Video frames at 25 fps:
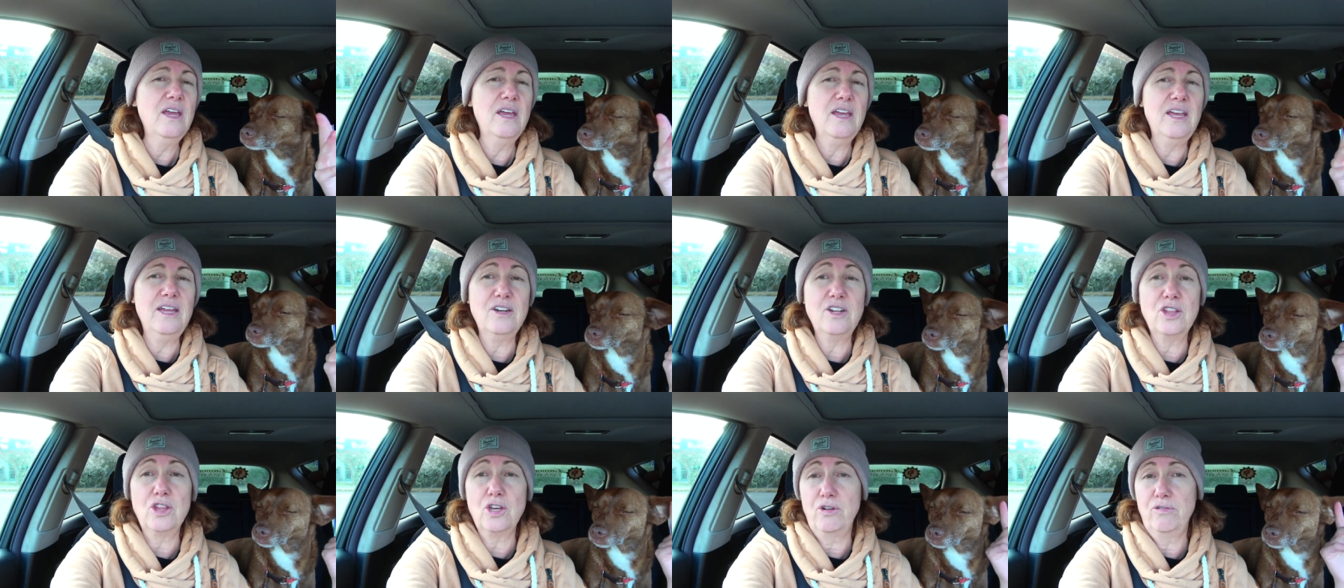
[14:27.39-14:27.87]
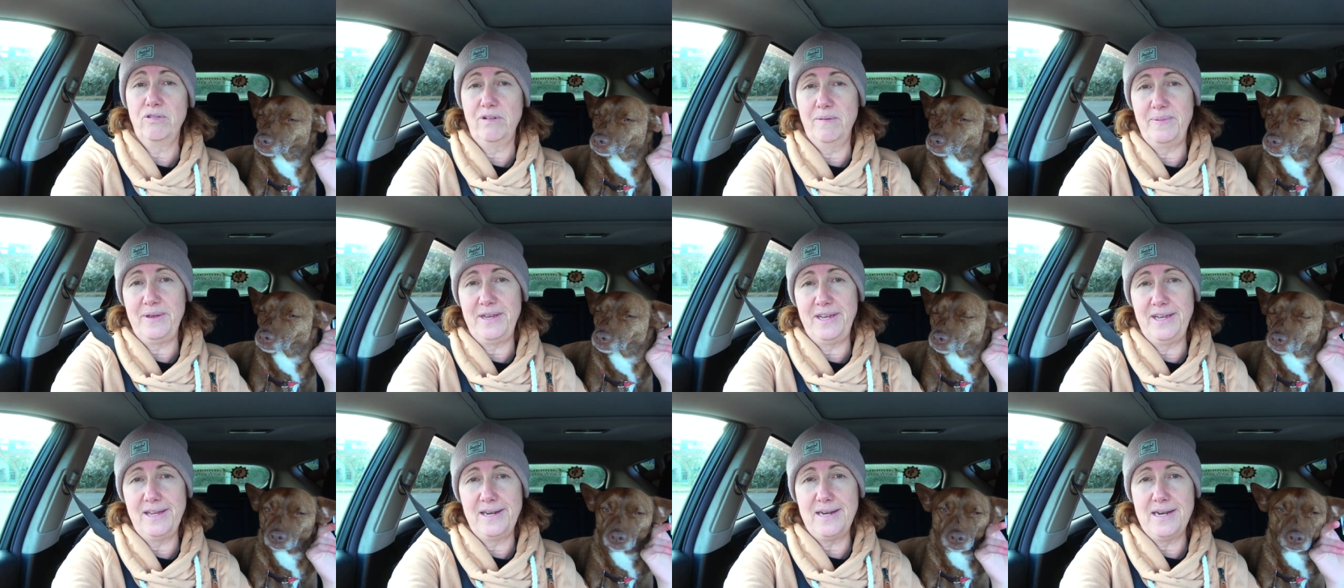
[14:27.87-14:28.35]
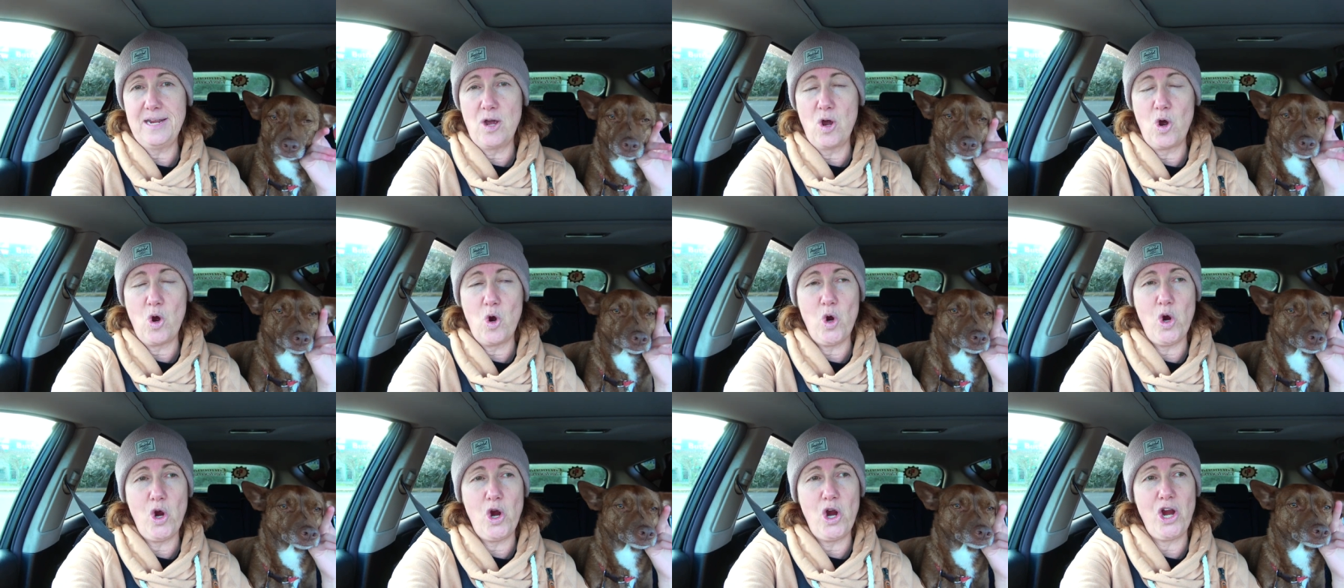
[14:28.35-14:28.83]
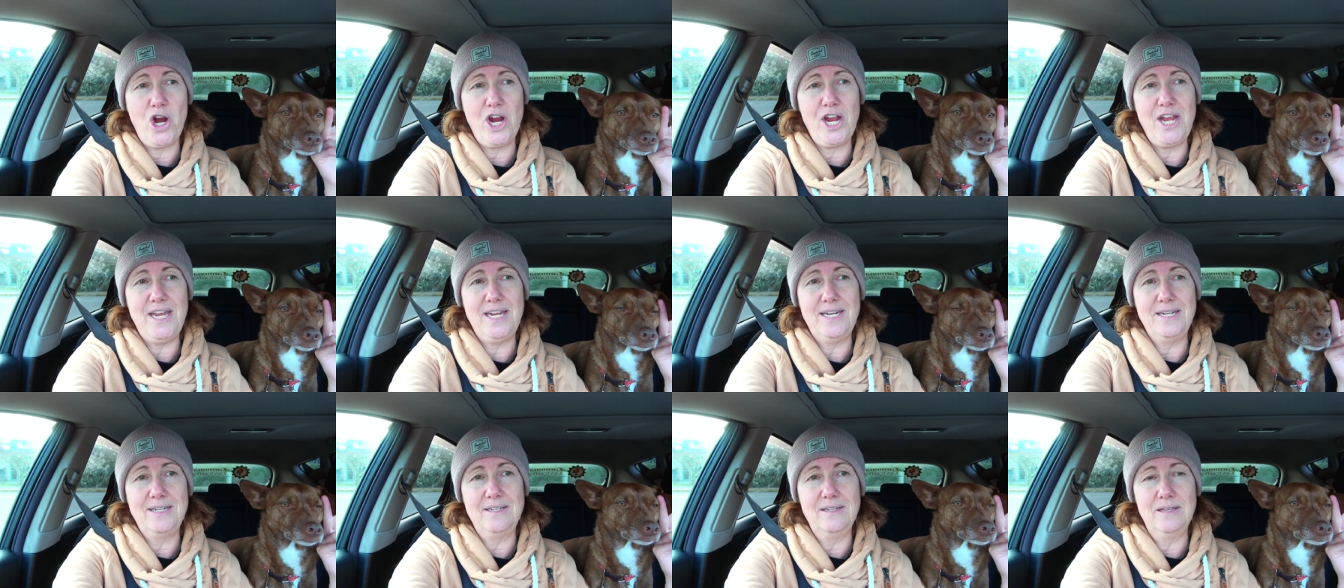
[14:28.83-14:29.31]
into the Caribbean or
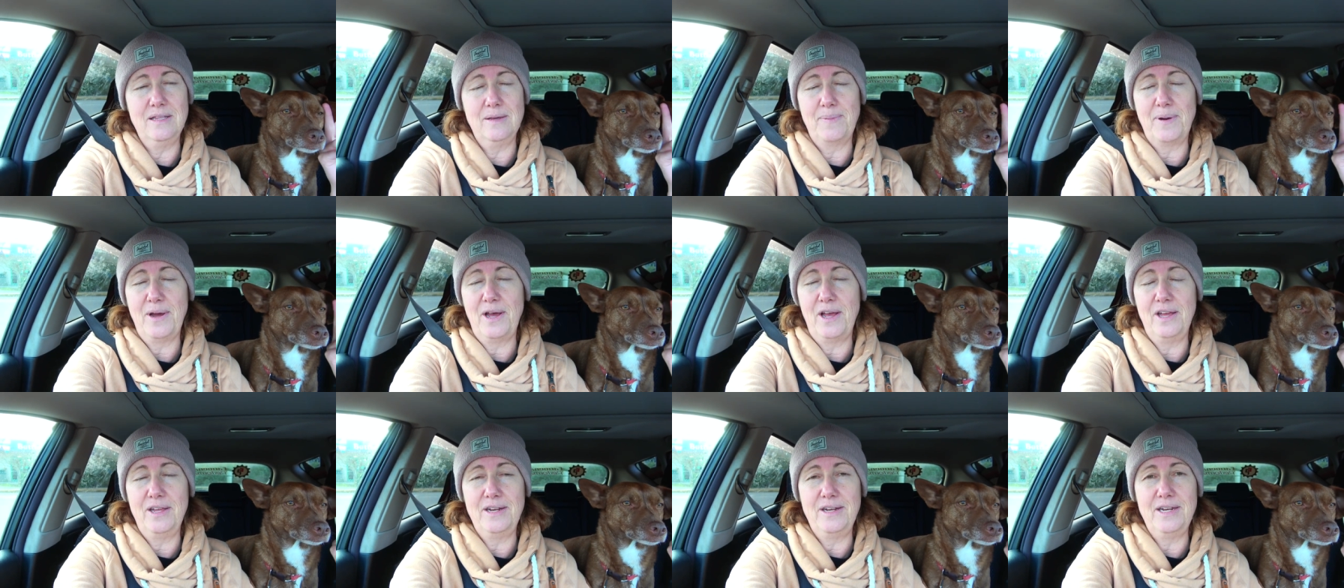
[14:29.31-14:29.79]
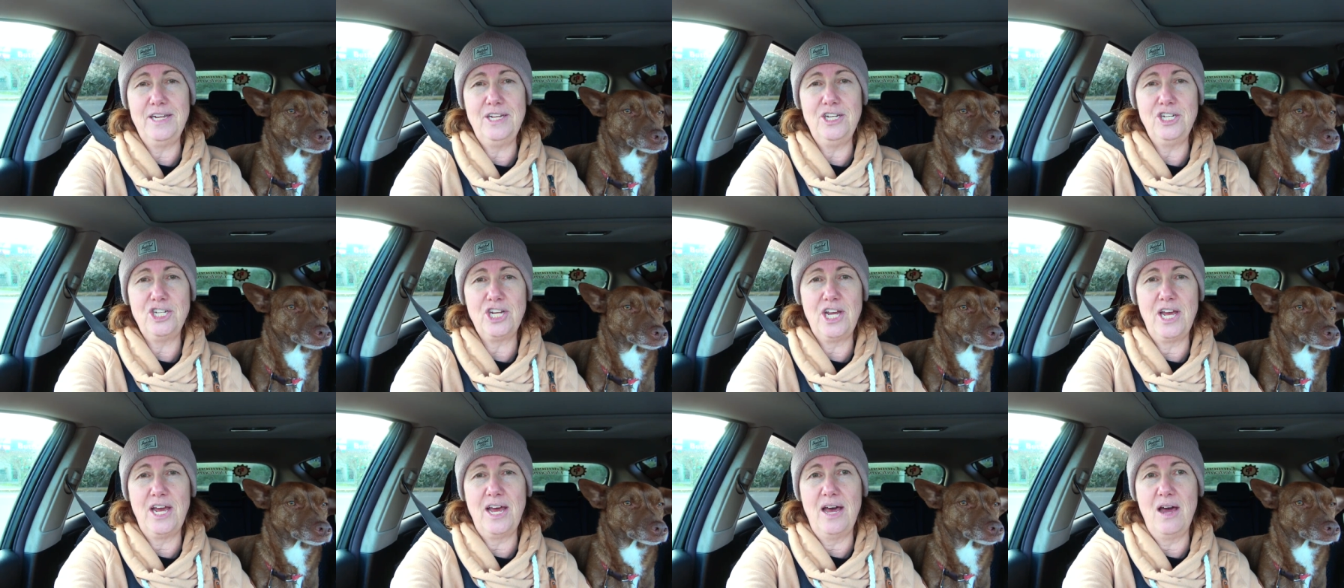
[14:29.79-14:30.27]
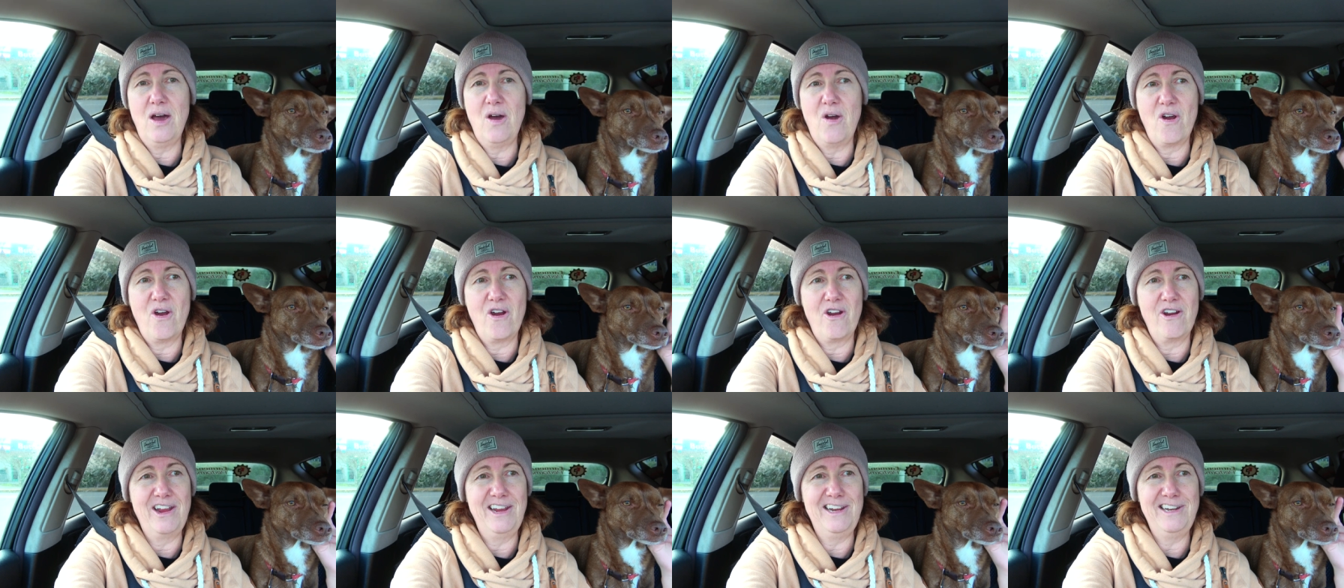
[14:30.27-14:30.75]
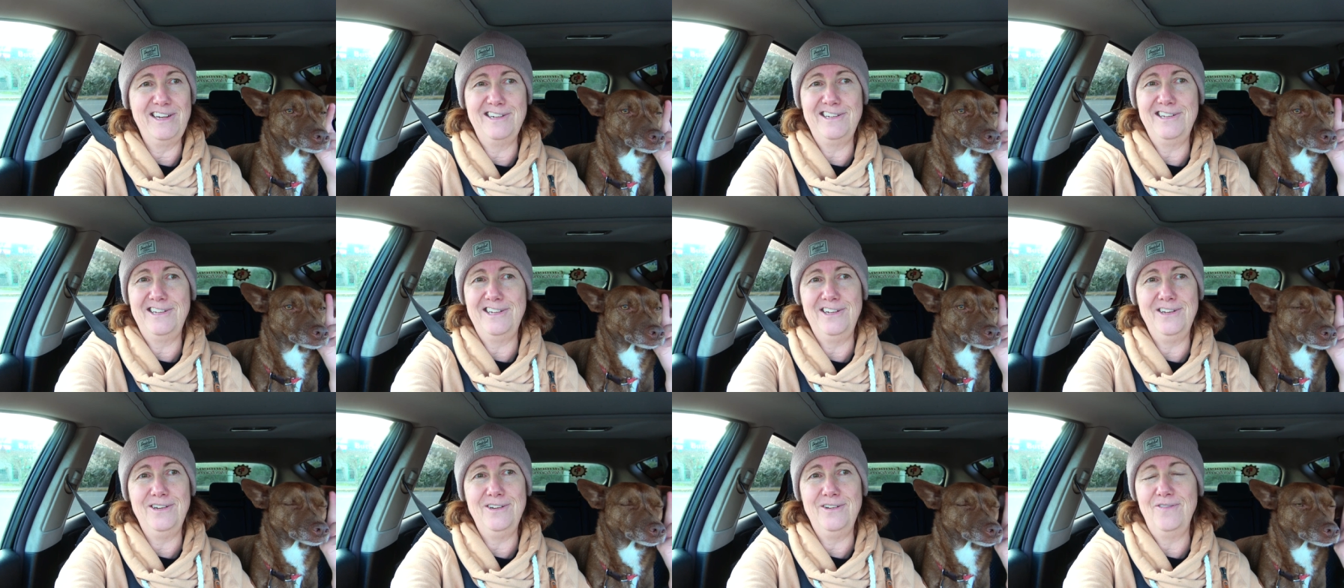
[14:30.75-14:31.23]
into the Polynesia or
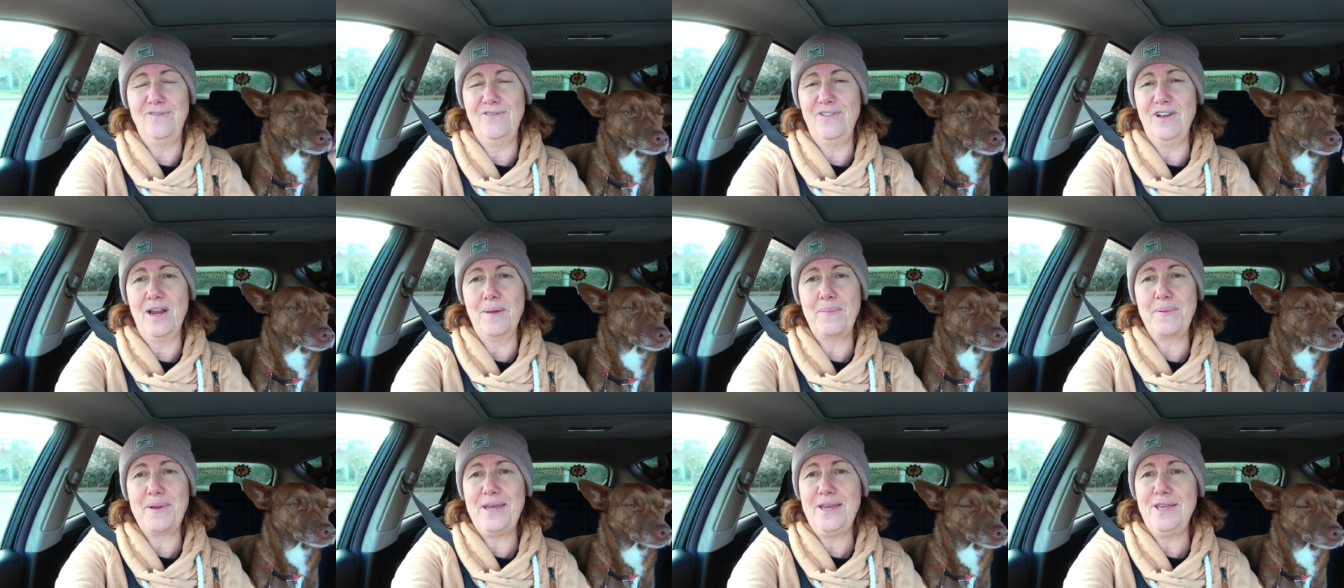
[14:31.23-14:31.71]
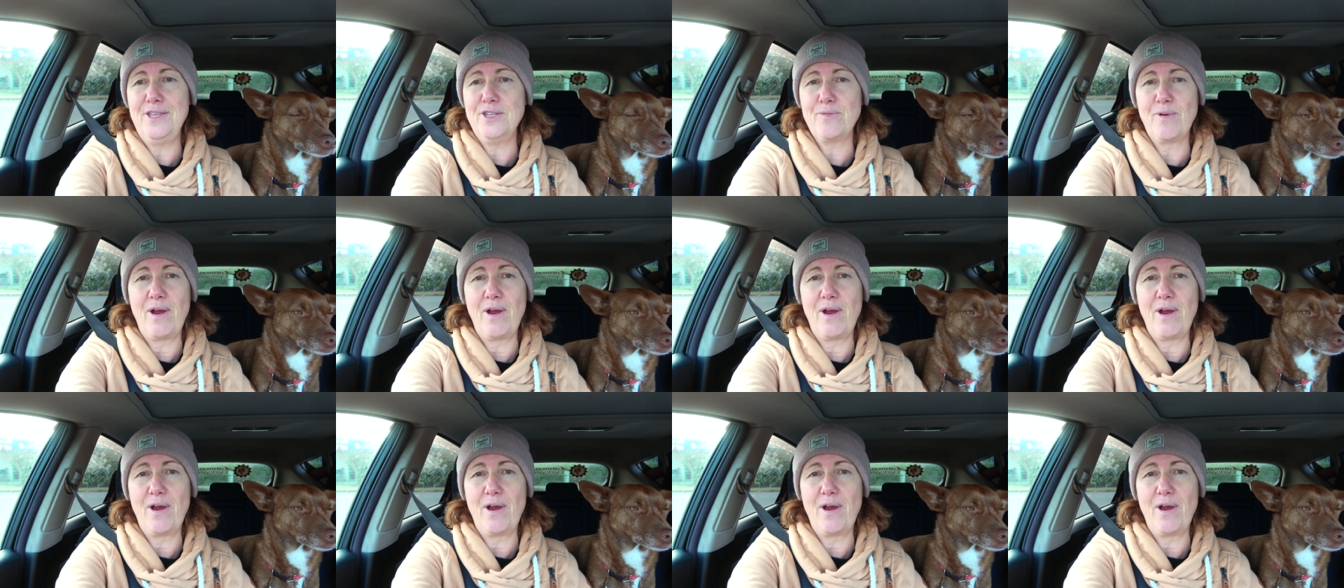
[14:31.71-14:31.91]
into Philippines,